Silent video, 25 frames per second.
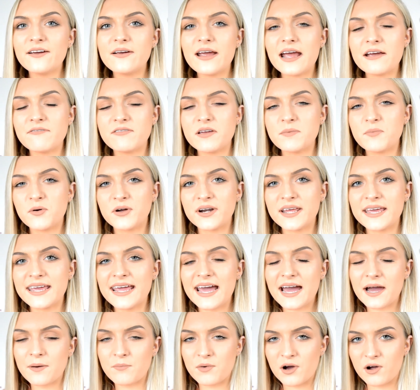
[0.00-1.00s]

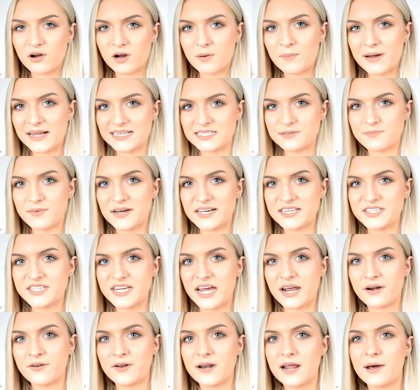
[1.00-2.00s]
everybody, and welcome back to my
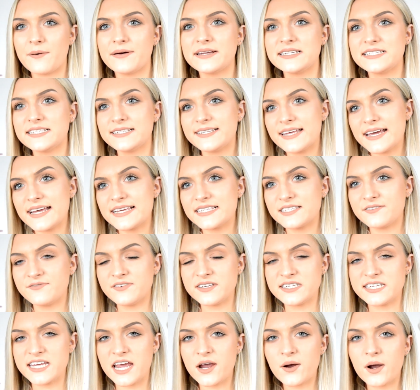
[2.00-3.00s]
channel. Now in today's
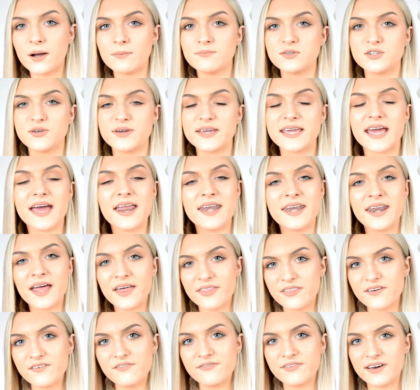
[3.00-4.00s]
video I'm doing
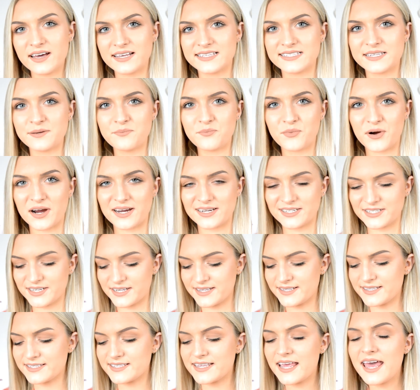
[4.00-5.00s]
another first
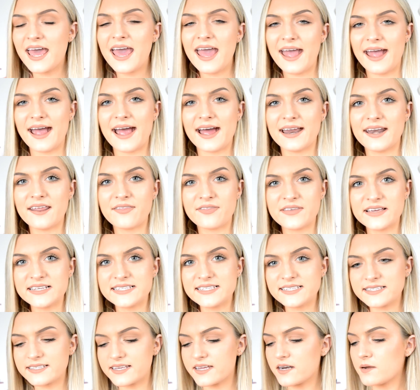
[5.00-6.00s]
impressions, and
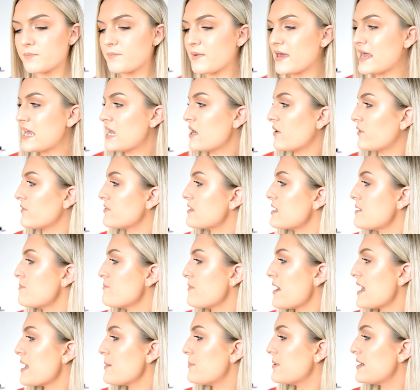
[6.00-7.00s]
this is going to be on the
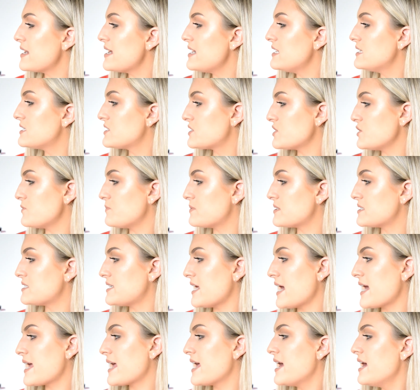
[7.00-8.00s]
Maybelline
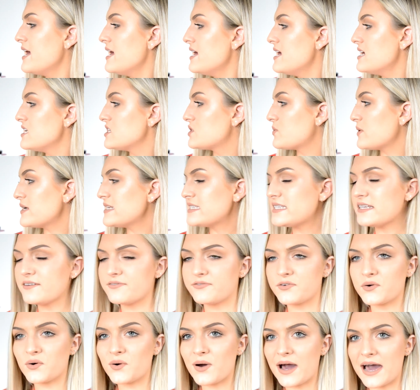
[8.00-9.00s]
Superstay
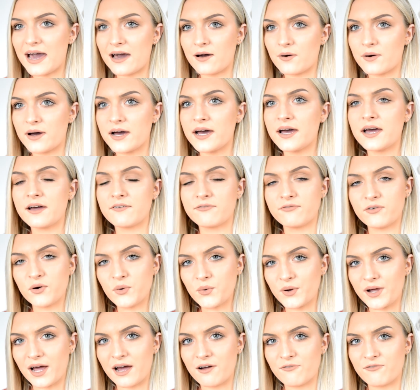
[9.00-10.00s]
24-hour
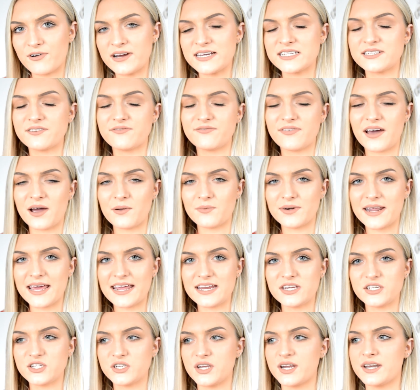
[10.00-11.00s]
full coverage
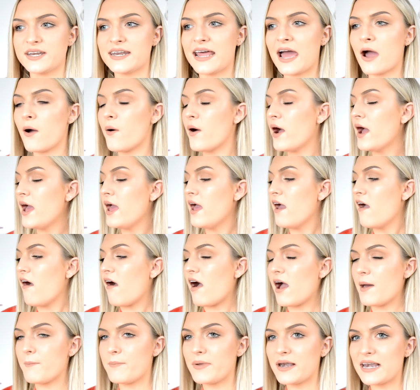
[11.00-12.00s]
foundation. Now
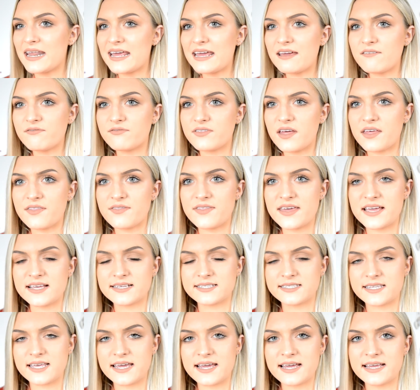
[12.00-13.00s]
I believe that
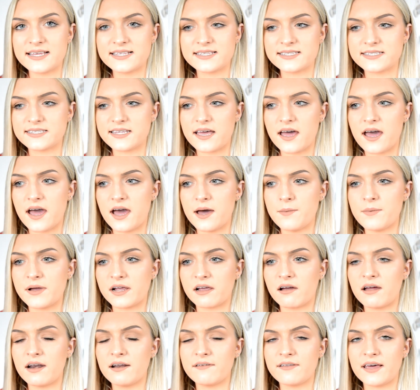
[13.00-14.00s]
this is
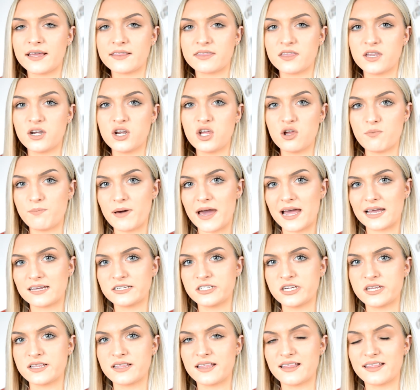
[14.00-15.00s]
kind of like the new
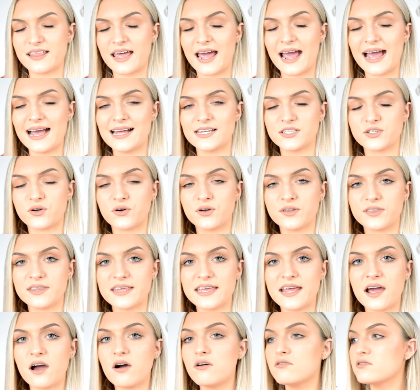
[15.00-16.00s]
packaging that they had on
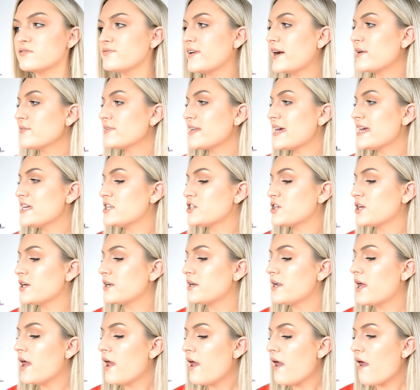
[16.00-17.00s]
the old
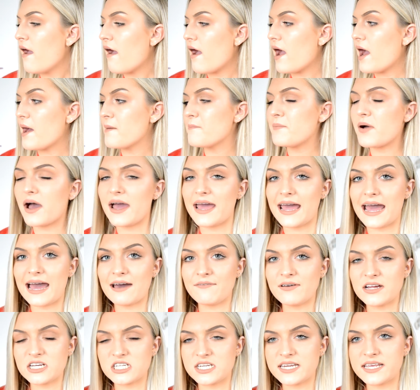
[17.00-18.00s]
foundation, but I
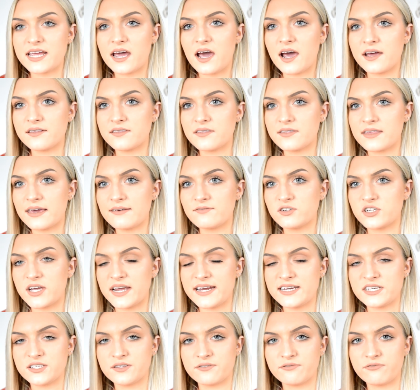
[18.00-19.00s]
have actually heard that they've
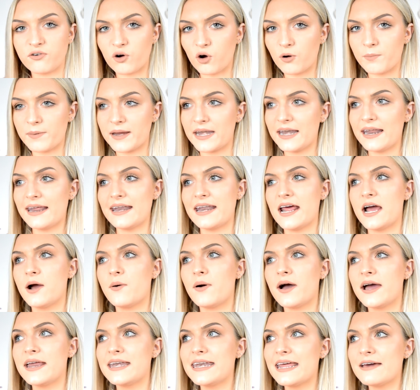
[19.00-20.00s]
changed the formula.
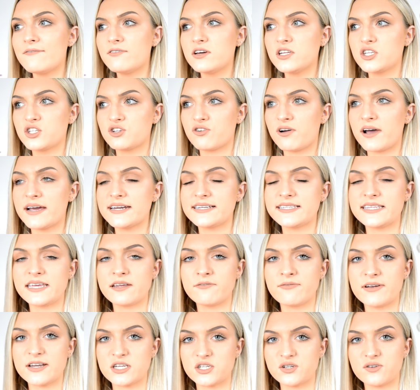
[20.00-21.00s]
Now I never tried
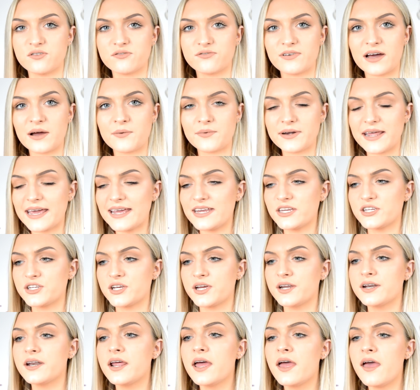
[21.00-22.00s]
the original
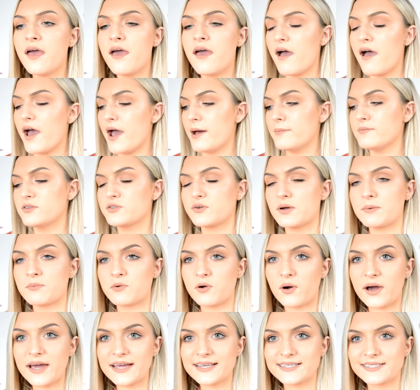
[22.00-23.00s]
foundation, so
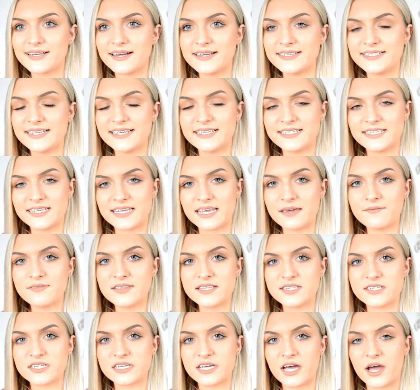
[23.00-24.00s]
I'm quite excited to give
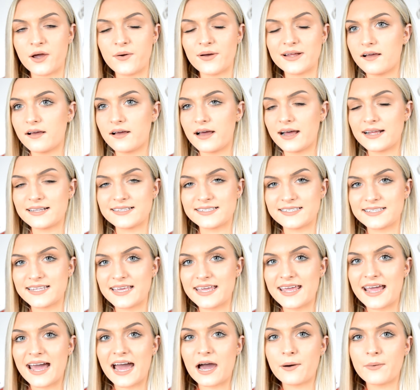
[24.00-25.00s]
this a go and
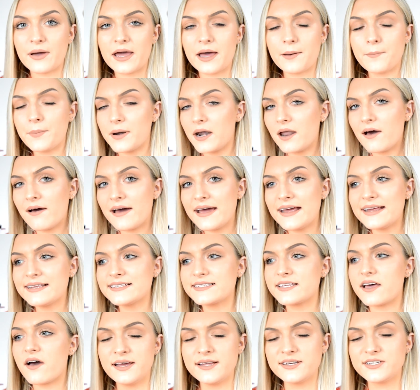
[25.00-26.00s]
see how it
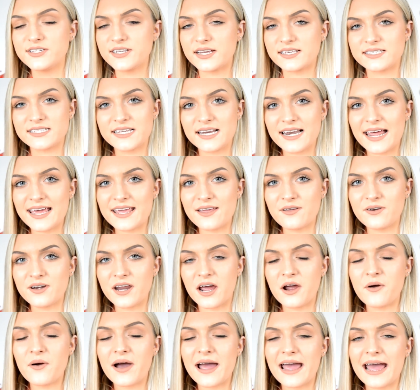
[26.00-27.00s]
applies. Just to let you
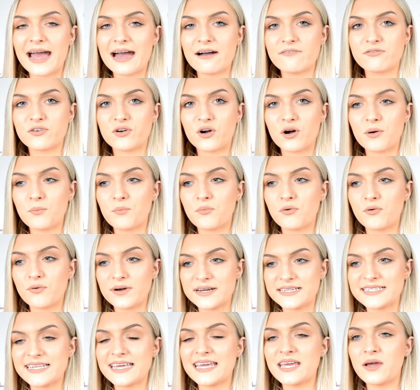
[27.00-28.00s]
know, I have got
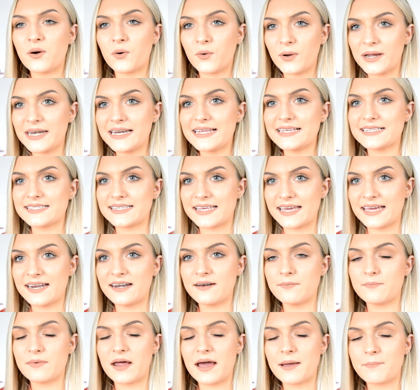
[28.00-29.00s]
pretty oily
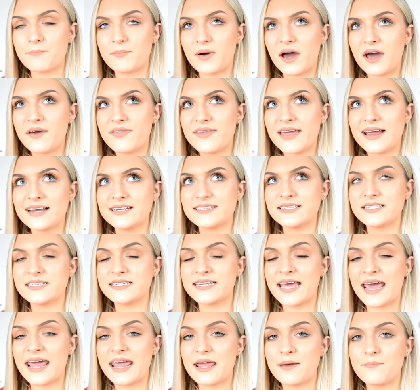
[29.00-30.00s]
skin. Like by the end of the
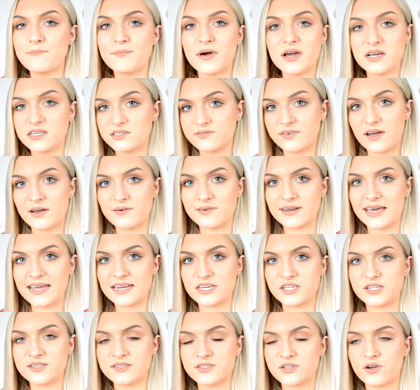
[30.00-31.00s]
day, most
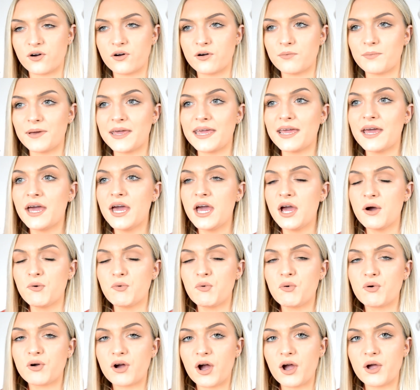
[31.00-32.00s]
foundations on me
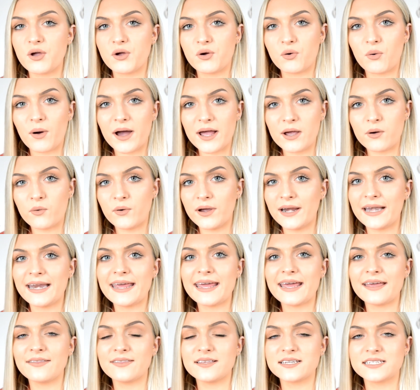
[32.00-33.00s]
will go quite
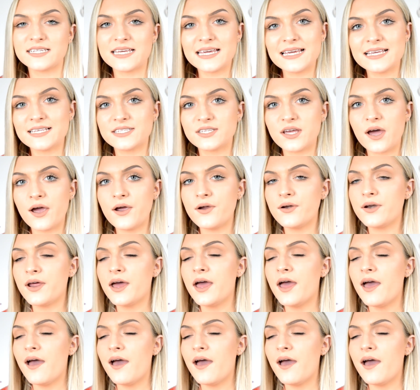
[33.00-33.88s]
oily in the T-zone,